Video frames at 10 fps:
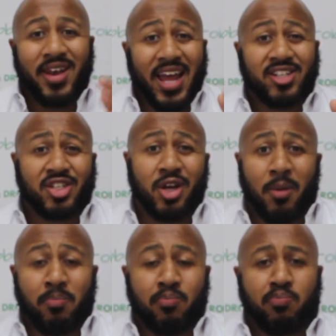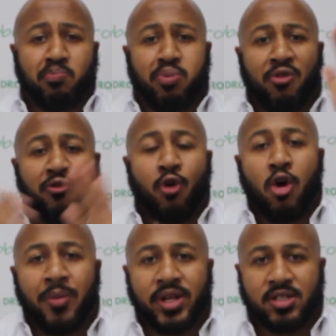Next up,
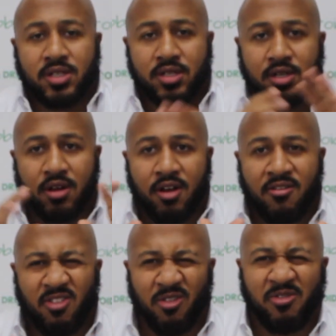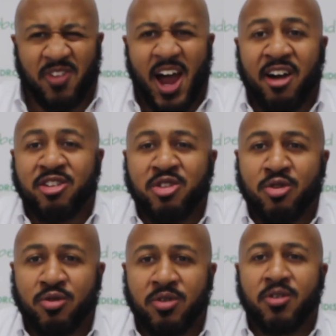performance for value